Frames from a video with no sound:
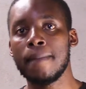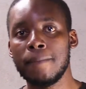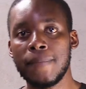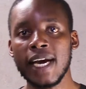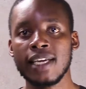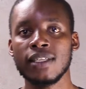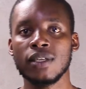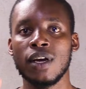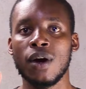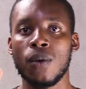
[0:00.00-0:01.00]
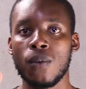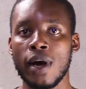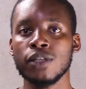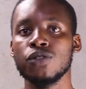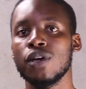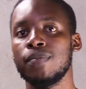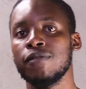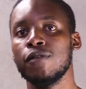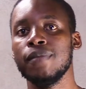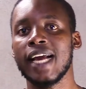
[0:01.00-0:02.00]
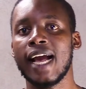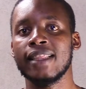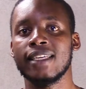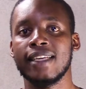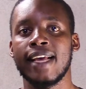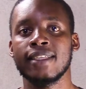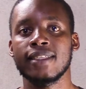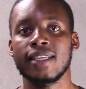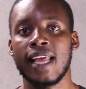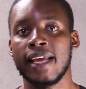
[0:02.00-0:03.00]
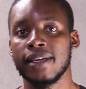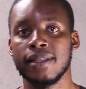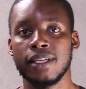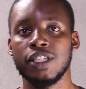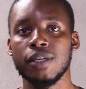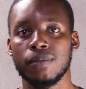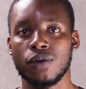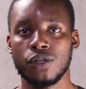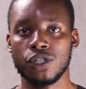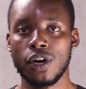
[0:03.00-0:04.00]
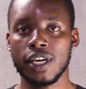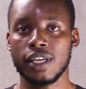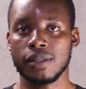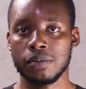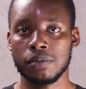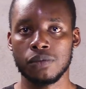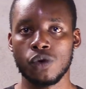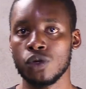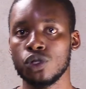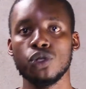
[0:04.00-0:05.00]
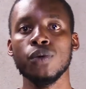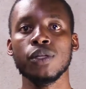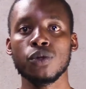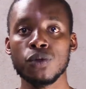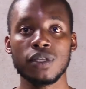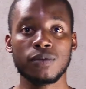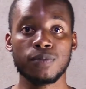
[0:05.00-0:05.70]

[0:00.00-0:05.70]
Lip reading: but whilst you are performing other tasks like the gym or jogging or chewing through some